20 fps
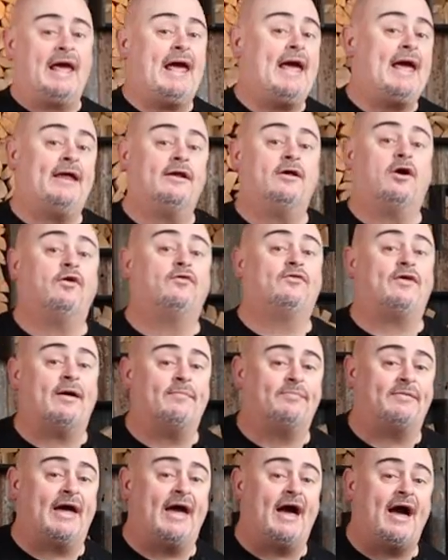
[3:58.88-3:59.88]
And I'll
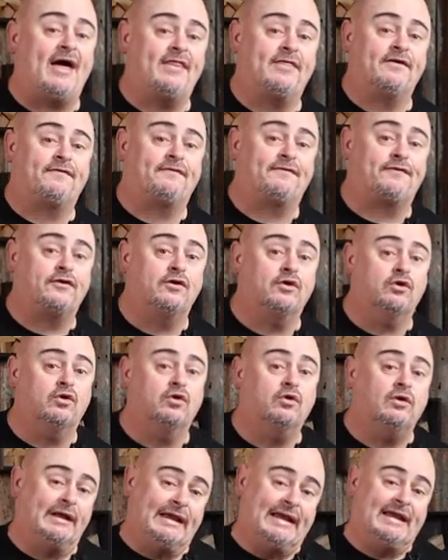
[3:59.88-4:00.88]
dump that other
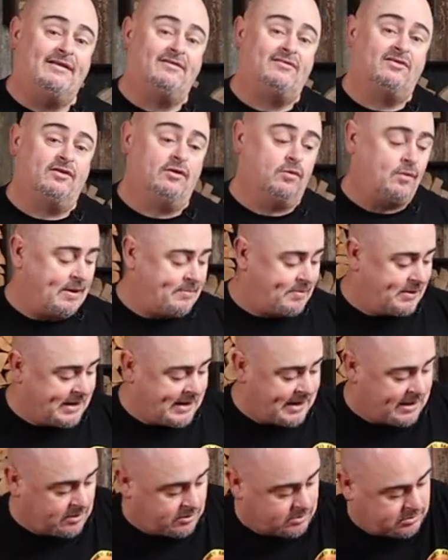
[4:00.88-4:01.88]
fuel into the Weber
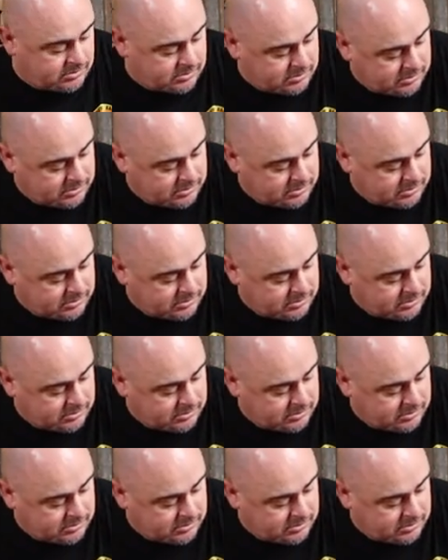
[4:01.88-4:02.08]
now